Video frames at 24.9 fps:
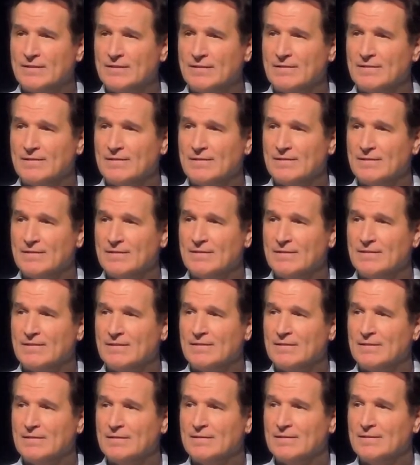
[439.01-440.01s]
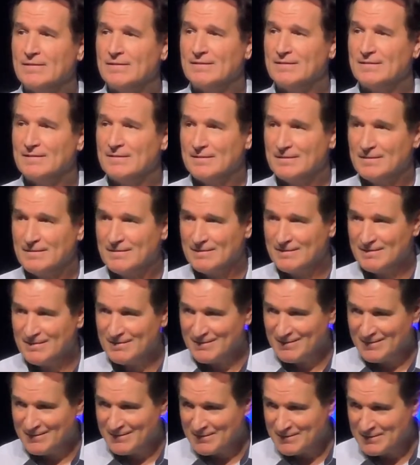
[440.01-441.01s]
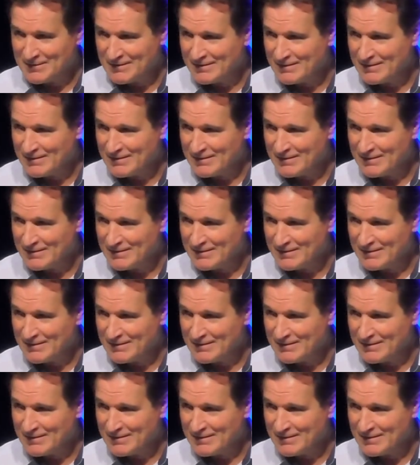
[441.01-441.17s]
[no speech]